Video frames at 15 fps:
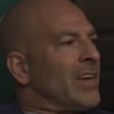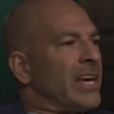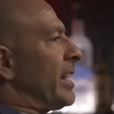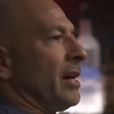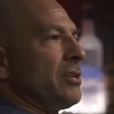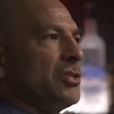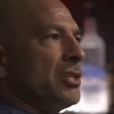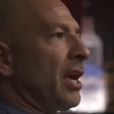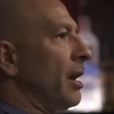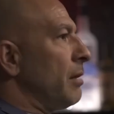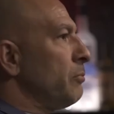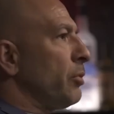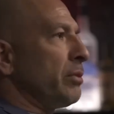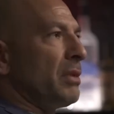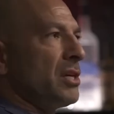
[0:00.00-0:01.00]
and I just
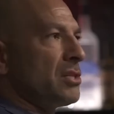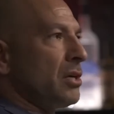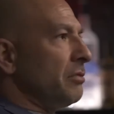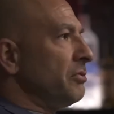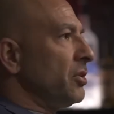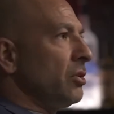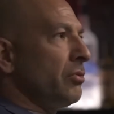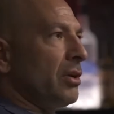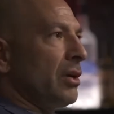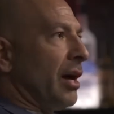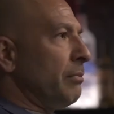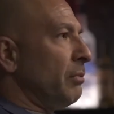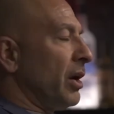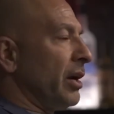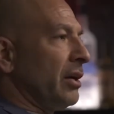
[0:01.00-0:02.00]
can't bring myself to do it.
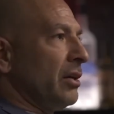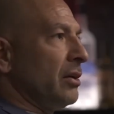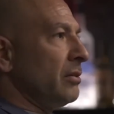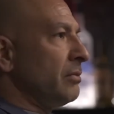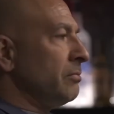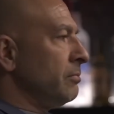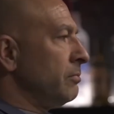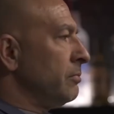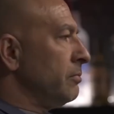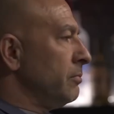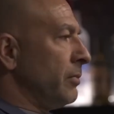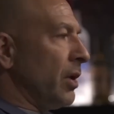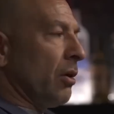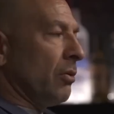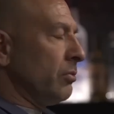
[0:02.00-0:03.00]
I'm like,
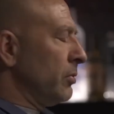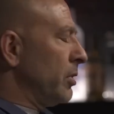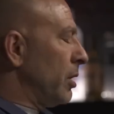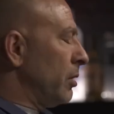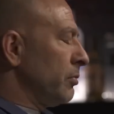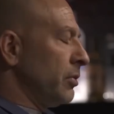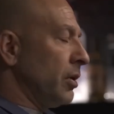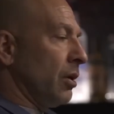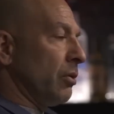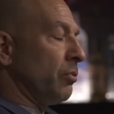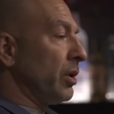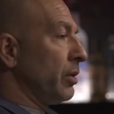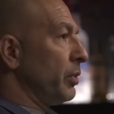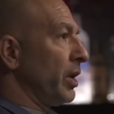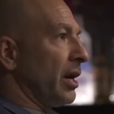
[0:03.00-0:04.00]
no,
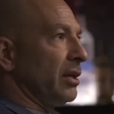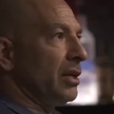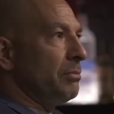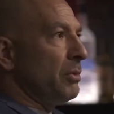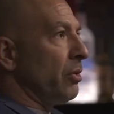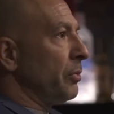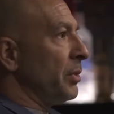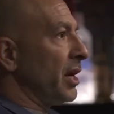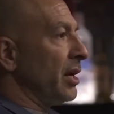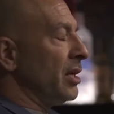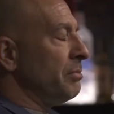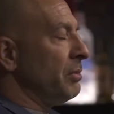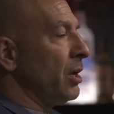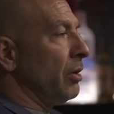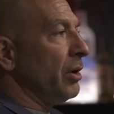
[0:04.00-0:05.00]
we got to keep
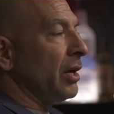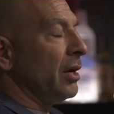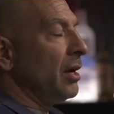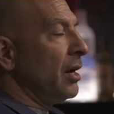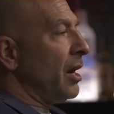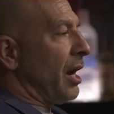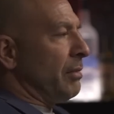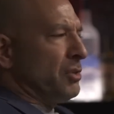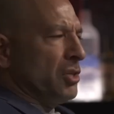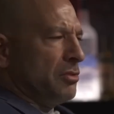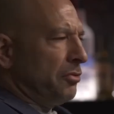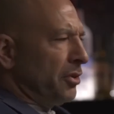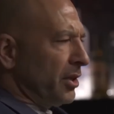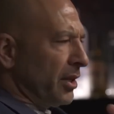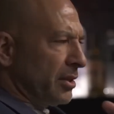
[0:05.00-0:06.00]
going. I'm just
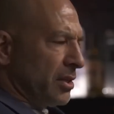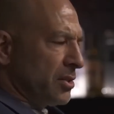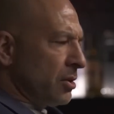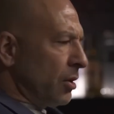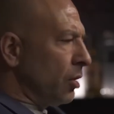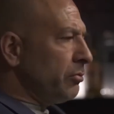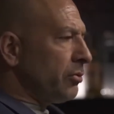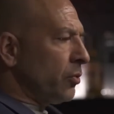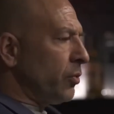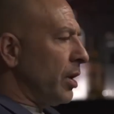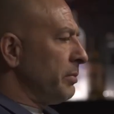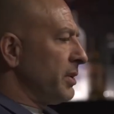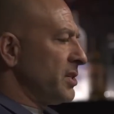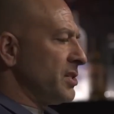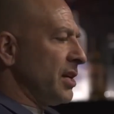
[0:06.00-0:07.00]
feeling this
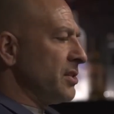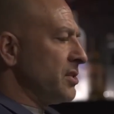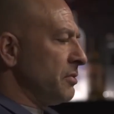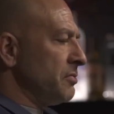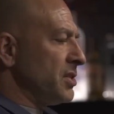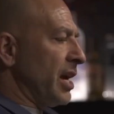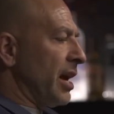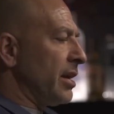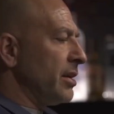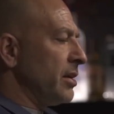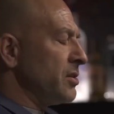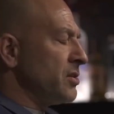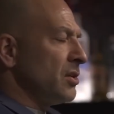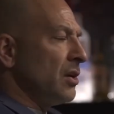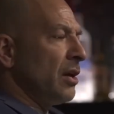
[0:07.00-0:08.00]
overwhelming sense of
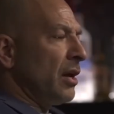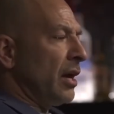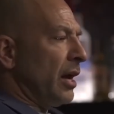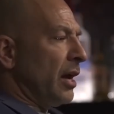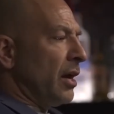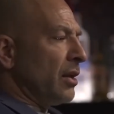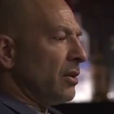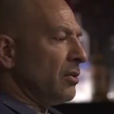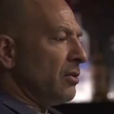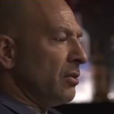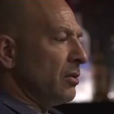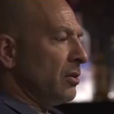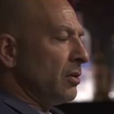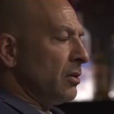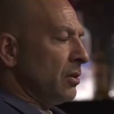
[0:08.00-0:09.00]
sadness. And
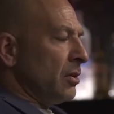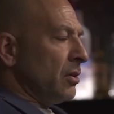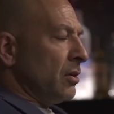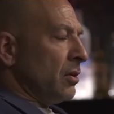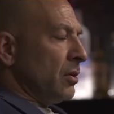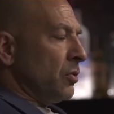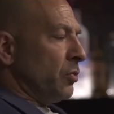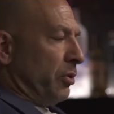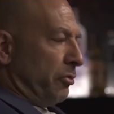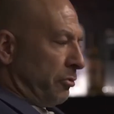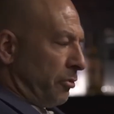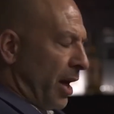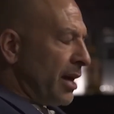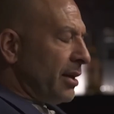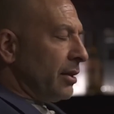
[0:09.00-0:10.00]
we
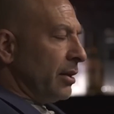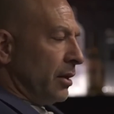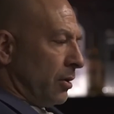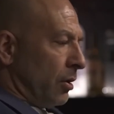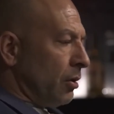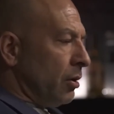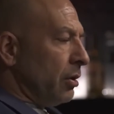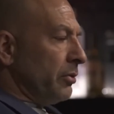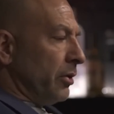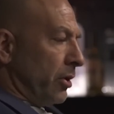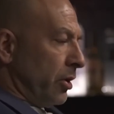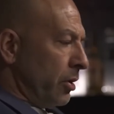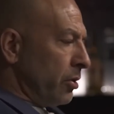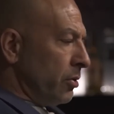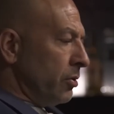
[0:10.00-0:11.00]
finally call the
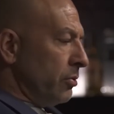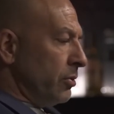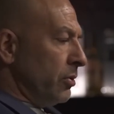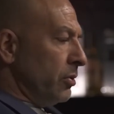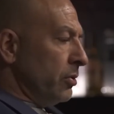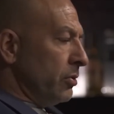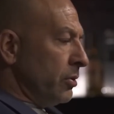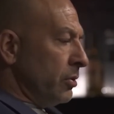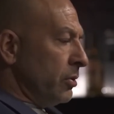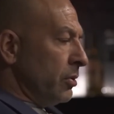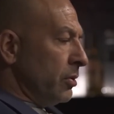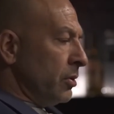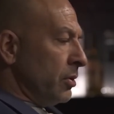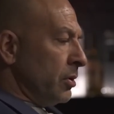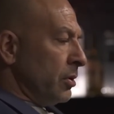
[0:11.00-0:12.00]
code.
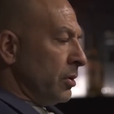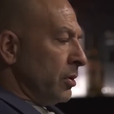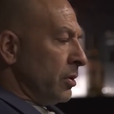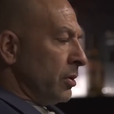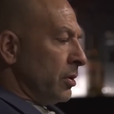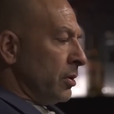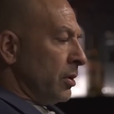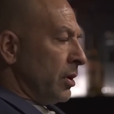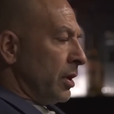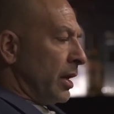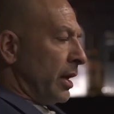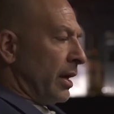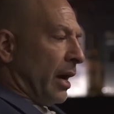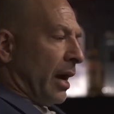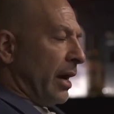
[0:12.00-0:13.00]

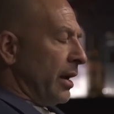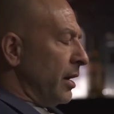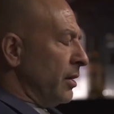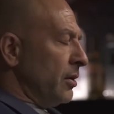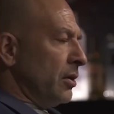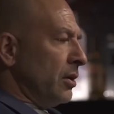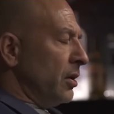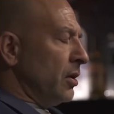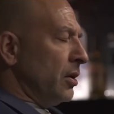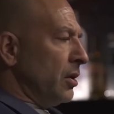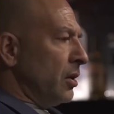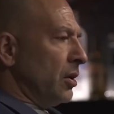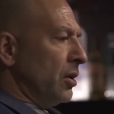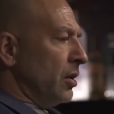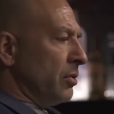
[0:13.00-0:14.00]
And
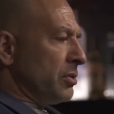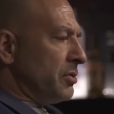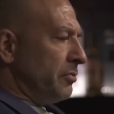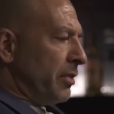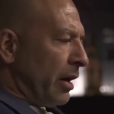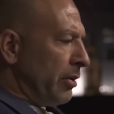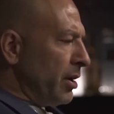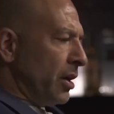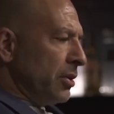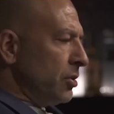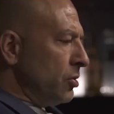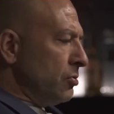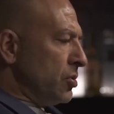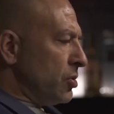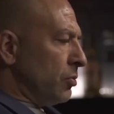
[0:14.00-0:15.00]
it's very
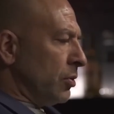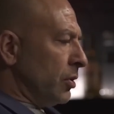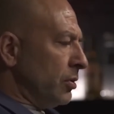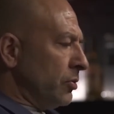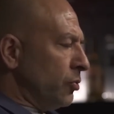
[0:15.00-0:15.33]
unusual.